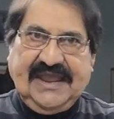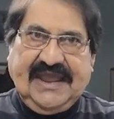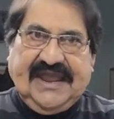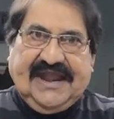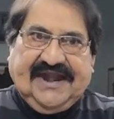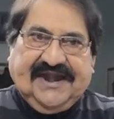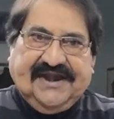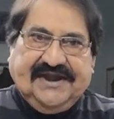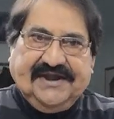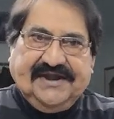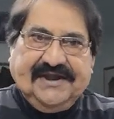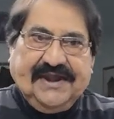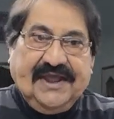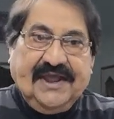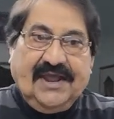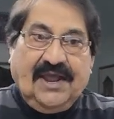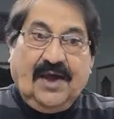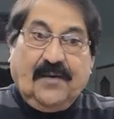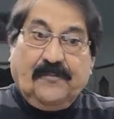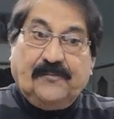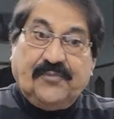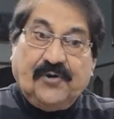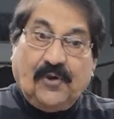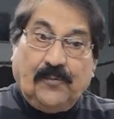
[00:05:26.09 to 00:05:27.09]
and
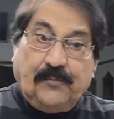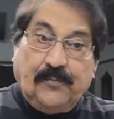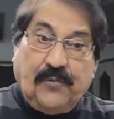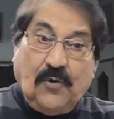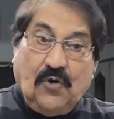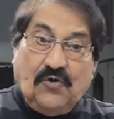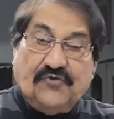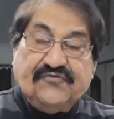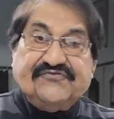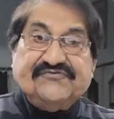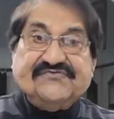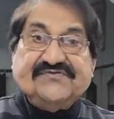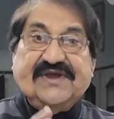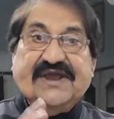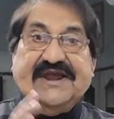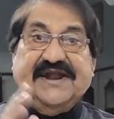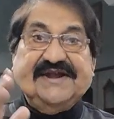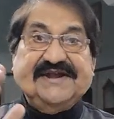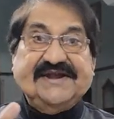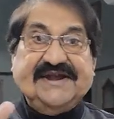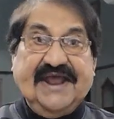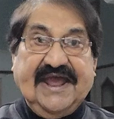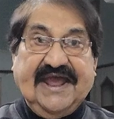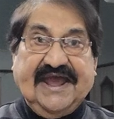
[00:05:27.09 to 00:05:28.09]
proposed
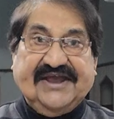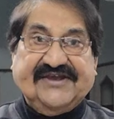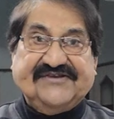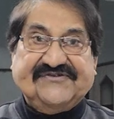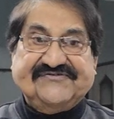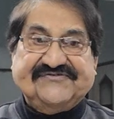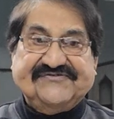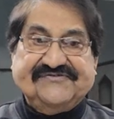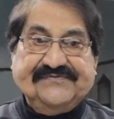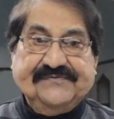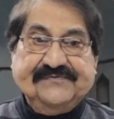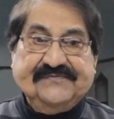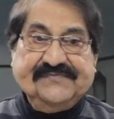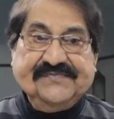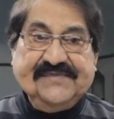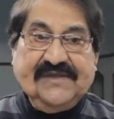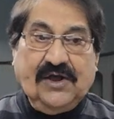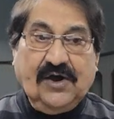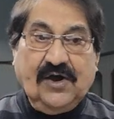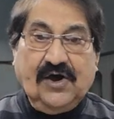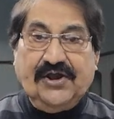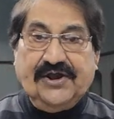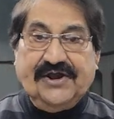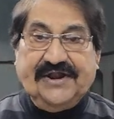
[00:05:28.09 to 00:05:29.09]
a tax
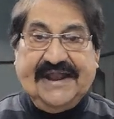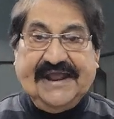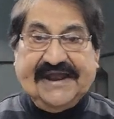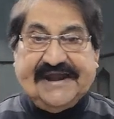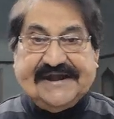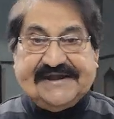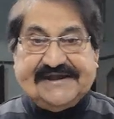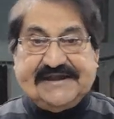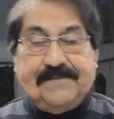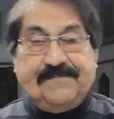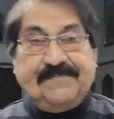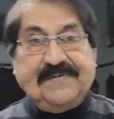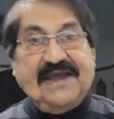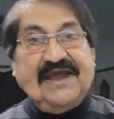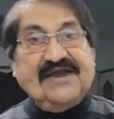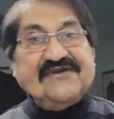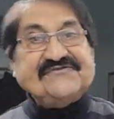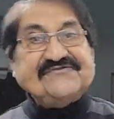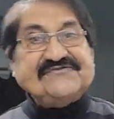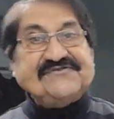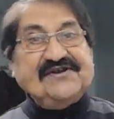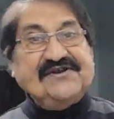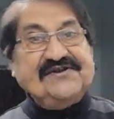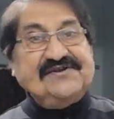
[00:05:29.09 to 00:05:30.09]
on negative
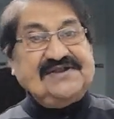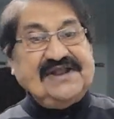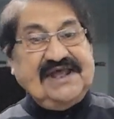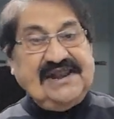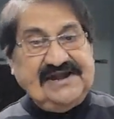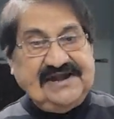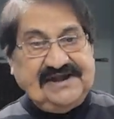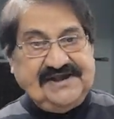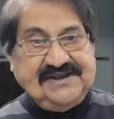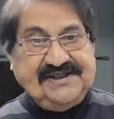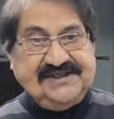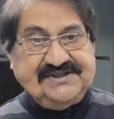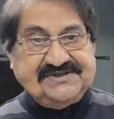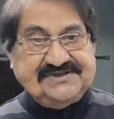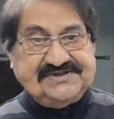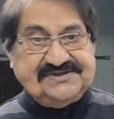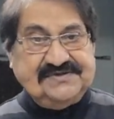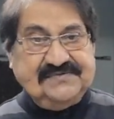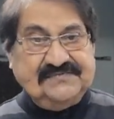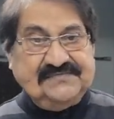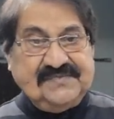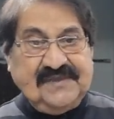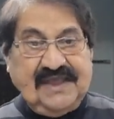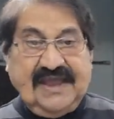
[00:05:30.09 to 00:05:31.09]

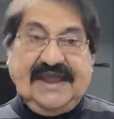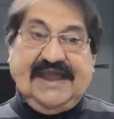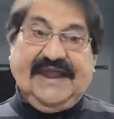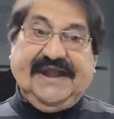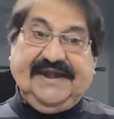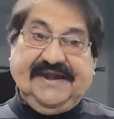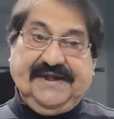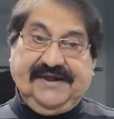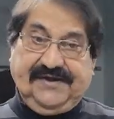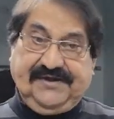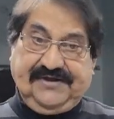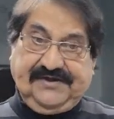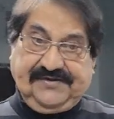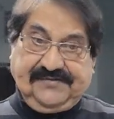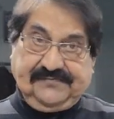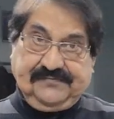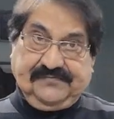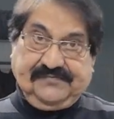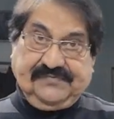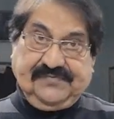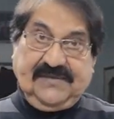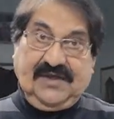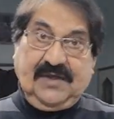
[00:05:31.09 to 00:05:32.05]
externalities and